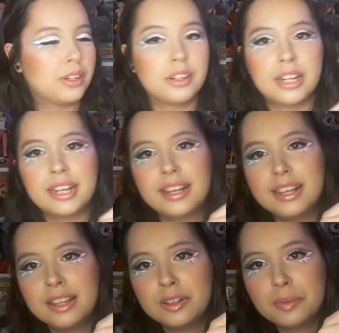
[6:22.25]
But her
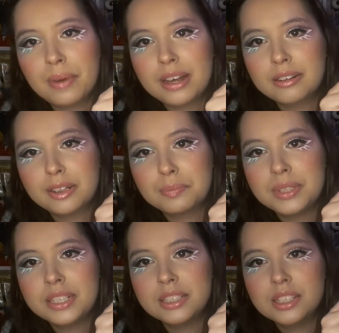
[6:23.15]
little
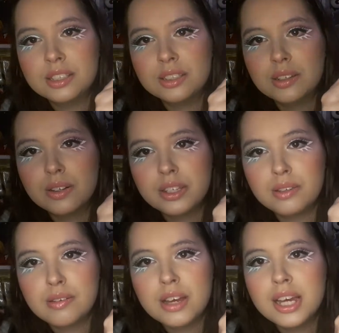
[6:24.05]
background piece is so
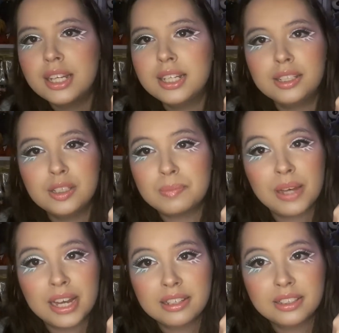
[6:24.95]
cute. This is
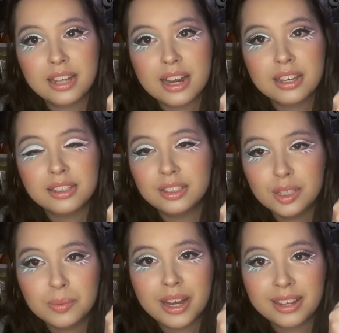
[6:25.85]
my aesthetic.
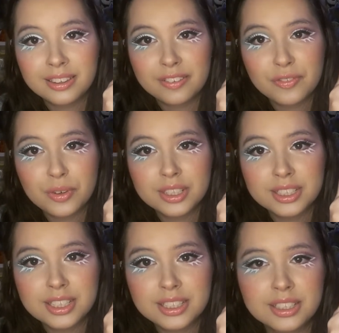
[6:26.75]
This is what I live for,
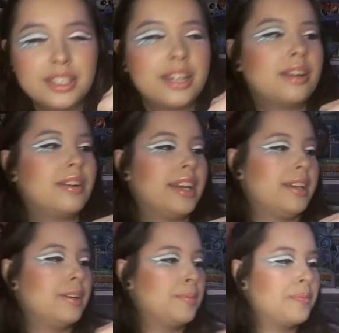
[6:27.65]
is this aesthetic right
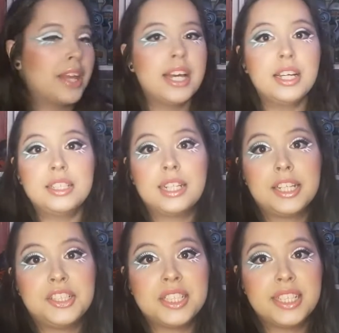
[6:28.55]
here. So
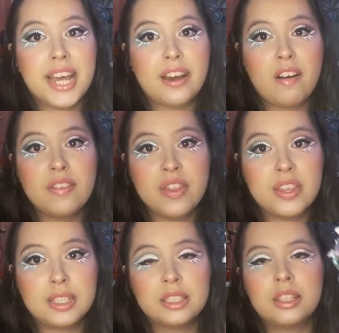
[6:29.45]
let's just take off
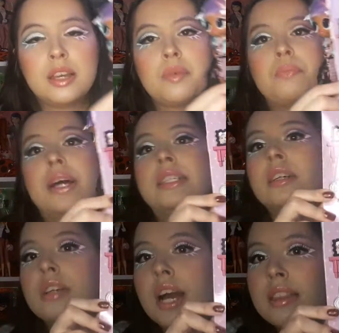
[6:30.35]
this thing. But I
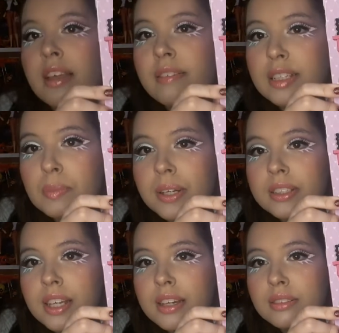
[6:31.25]
tell you, I love this
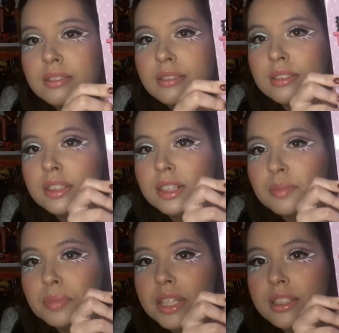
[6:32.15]
playset
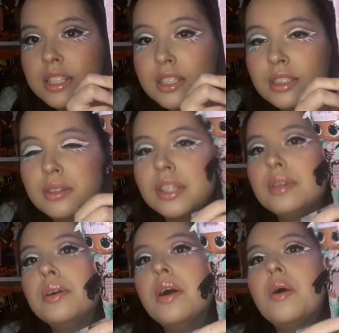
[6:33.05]
piece. It's so
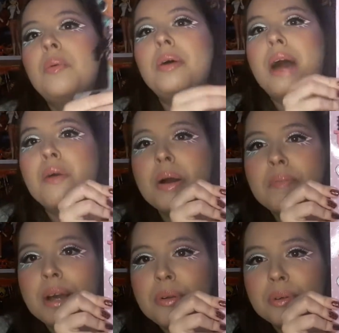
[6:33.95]
cute. I
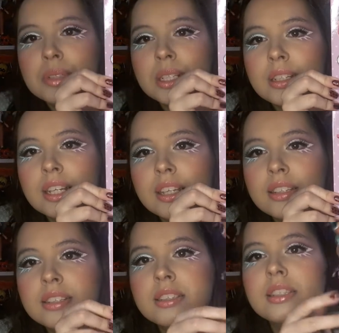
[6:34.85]
want my room to look like
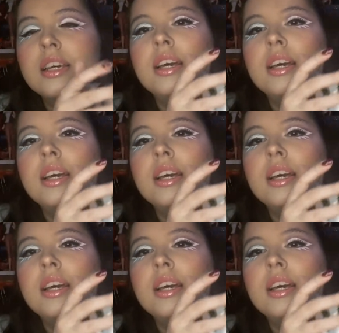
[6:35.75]
this.